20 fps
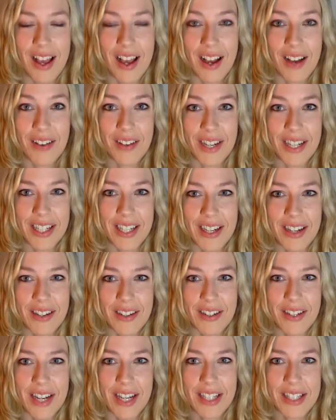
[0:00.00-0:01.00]
All right, our
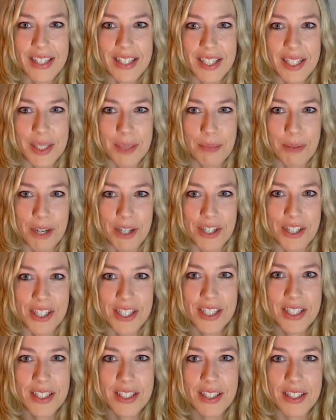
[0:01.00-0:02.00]
next
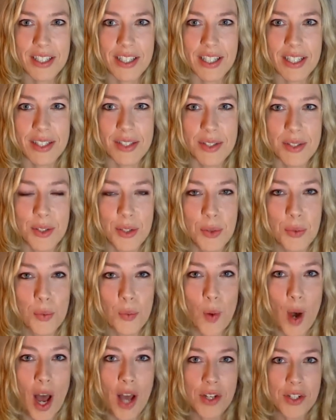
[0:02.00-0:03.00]
expression is to
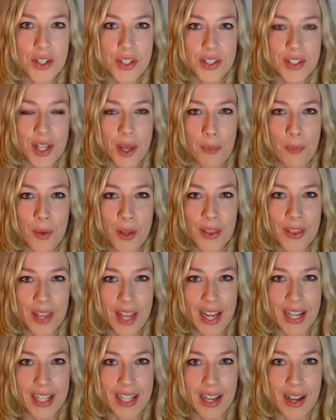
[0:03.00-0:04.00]
watch someone like